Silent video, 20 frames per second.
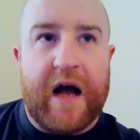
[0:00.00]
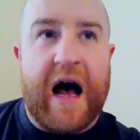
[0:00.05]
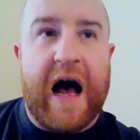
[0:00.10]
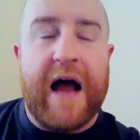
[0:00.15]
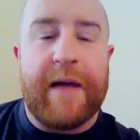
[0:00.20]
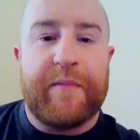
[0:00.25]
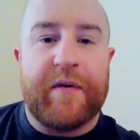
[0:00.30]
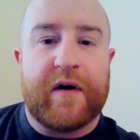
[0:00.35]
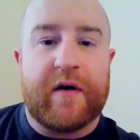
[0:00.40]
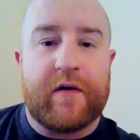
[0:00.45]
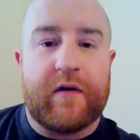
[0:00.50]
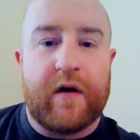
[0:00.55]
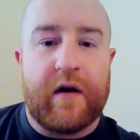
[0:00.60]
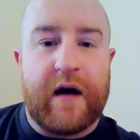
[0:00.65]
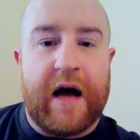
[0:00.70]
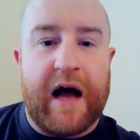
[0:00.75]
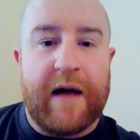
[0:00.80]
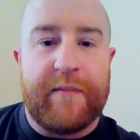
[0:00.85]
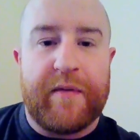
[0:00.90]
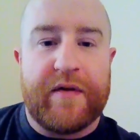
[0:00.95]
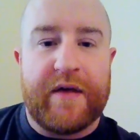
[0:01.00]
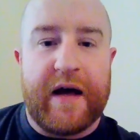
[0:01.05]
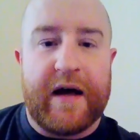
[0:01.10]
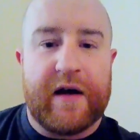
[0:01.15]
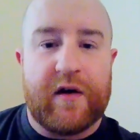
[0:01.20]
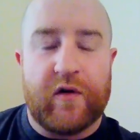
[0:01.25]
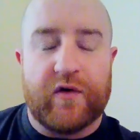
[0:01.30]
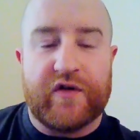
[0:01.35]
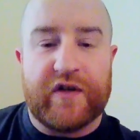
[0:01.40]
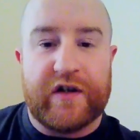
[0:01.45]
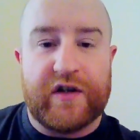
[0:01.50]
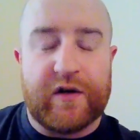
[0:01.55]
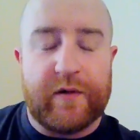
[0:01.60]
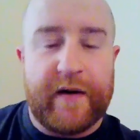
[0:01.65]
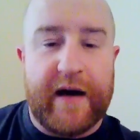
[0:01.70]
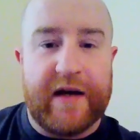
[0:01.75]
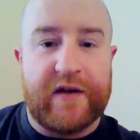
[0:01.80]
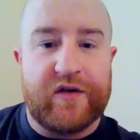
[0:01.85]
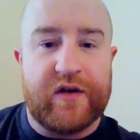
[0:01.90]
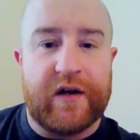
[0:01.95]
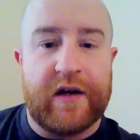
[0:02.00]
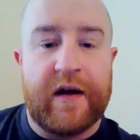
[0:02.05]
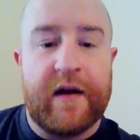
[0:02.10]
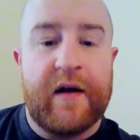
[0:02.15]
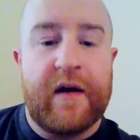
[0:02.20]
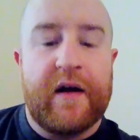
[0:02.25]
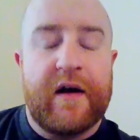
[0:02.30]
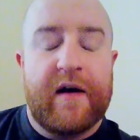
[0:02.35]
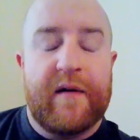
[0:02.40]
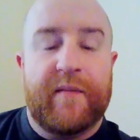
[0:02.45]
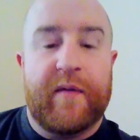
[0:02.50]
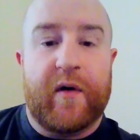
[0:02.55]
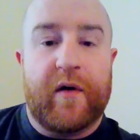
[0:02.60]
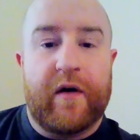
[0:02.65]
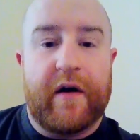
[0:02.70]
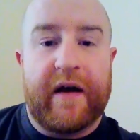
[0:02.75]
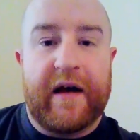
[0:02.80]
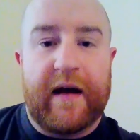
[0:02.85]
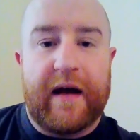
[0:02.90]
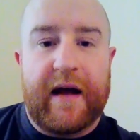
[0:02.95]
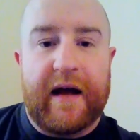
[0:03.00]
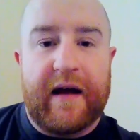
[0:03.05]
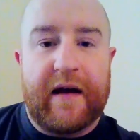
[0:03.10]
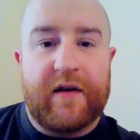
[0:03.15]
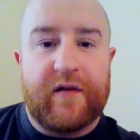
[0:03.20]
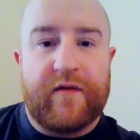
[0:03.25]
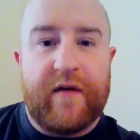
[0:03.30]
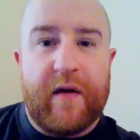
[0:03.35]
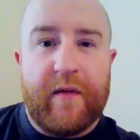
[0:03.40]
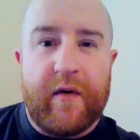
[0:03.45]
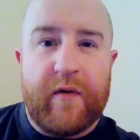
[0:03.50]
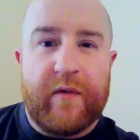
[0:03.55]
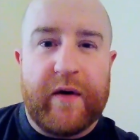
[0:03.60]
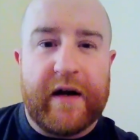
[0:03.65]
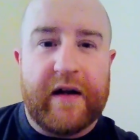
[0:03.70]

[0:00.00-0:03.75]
hypothetical situation, but it's very